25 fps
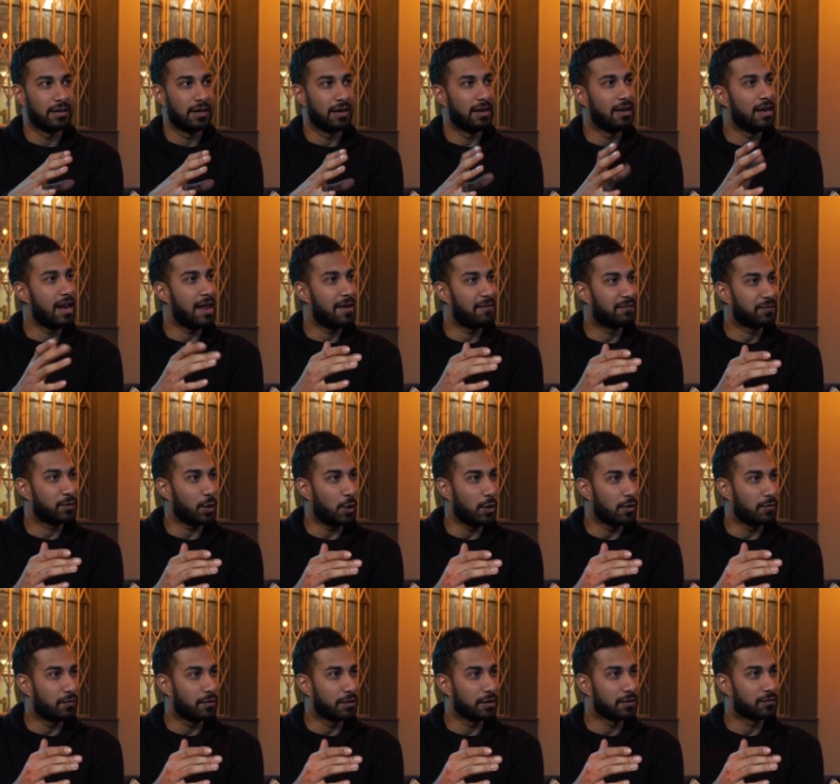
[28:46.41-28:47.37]

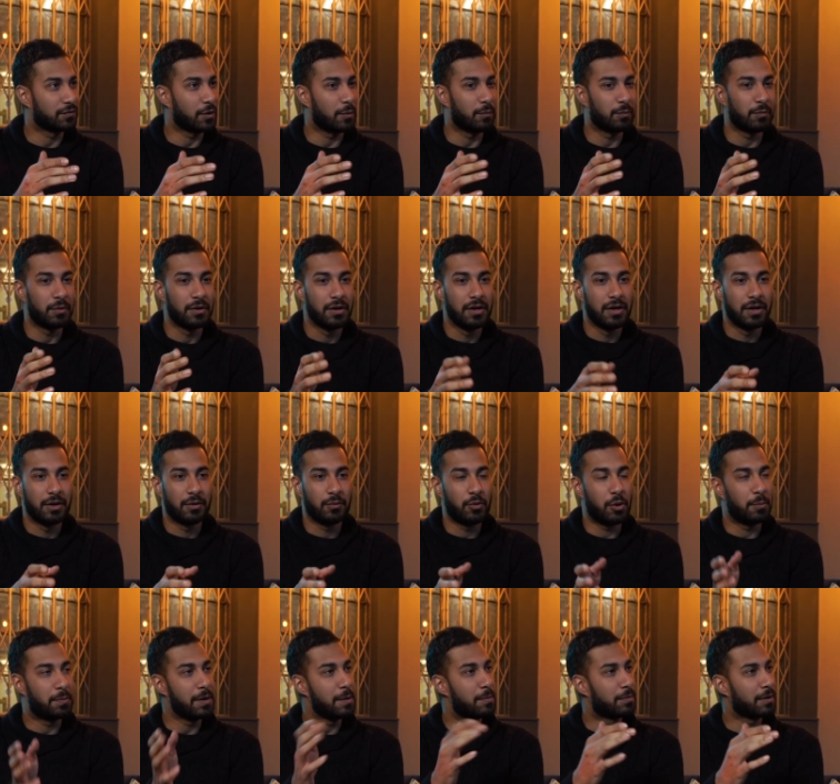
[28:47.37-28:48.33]
leftovers from
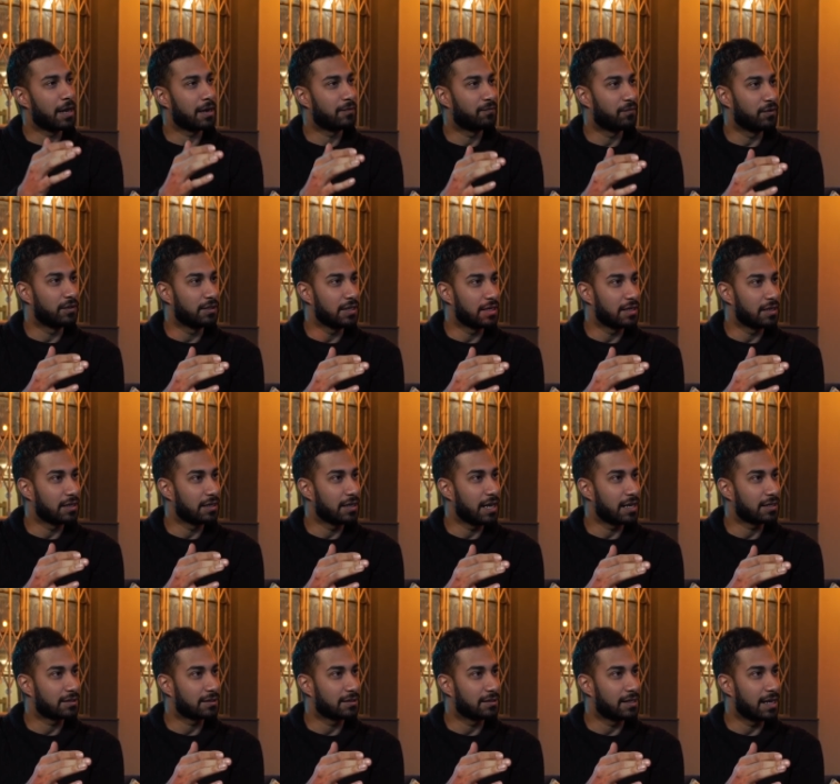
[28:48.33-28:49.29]
what people had for dinner
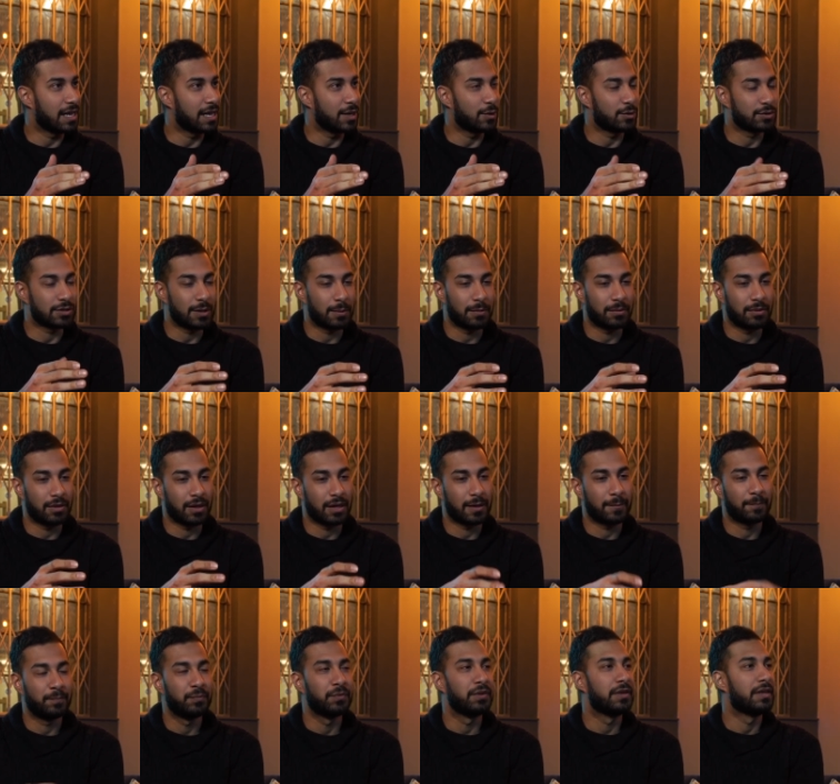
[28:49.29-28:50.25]
yesterday or something.